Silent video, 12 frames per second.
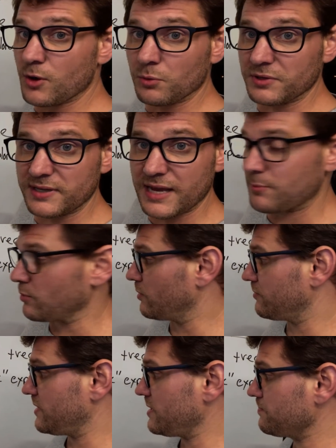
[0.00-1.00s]
the only neighbor
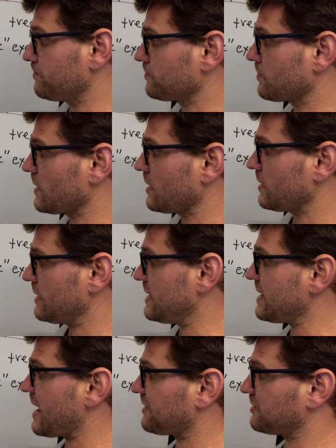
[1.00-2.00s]
of E.
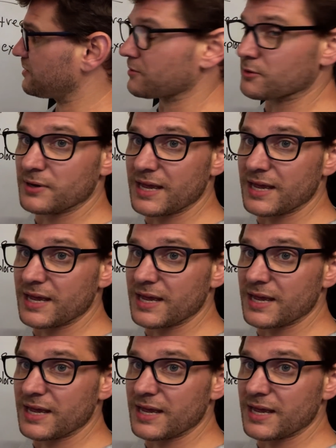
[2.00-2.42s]
E has another